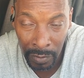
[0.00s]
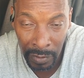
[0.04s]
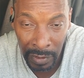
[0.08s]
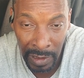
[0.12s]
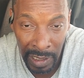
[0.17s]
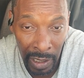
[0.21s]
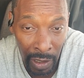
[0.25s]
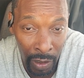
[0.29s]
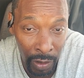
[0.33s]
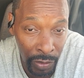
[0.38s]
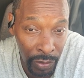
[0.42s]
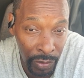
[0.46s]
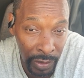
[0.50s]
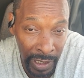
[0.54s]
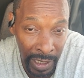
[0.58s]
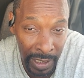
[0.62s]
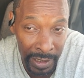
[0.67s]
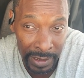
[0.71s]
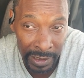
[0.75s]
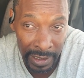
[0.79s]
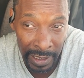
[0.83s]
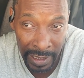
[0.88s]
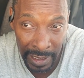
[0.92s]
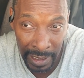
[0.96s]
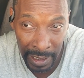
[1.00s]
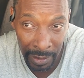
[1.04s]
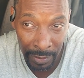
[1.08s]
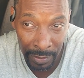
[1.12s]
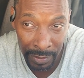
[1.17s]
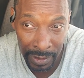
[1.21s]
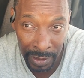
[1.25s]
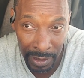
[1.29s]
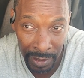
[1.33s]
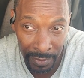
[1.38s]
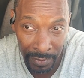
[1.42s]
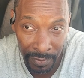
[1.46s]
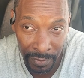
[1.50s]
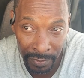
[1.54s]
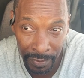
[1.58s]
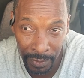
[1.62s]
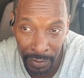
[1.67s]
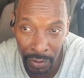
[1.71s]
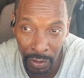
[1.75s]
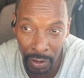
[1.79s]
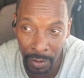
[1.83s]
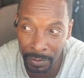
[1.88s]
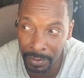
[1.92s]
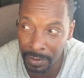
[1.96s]
now all you got is 8 hours left.
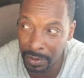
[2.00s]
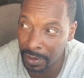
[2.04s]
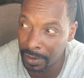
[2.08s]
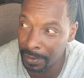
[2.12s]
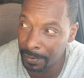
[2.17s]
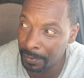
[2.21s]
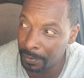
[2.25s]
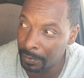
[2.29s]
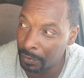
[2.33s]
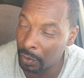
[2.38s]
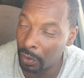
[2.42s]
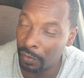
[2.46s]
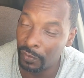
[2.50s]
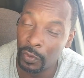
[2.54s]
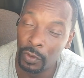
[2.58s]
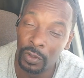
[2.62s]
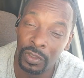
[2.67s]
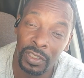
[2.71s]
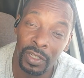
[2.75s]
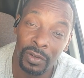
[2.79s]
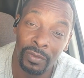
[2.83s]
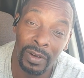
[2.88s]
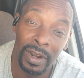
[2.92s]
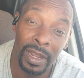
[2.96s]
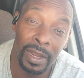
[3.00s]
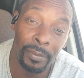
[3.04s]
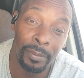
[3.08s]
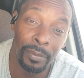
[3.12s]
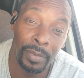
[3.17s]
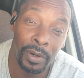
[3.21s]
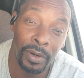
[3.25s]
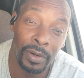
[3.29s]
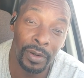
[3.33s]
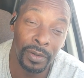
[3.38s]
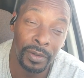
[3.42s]
You know what I'm saying? No, if you sit around